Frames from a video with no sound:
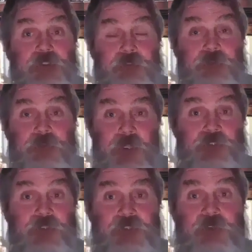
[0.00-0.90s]
and an
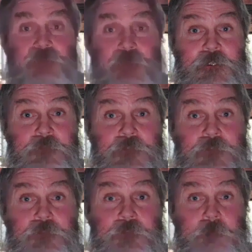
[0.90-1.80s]
addition. That's
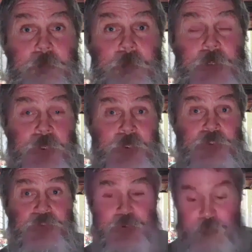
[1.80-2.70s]
the sin
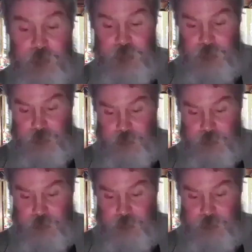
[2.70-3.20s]
forgiveness. And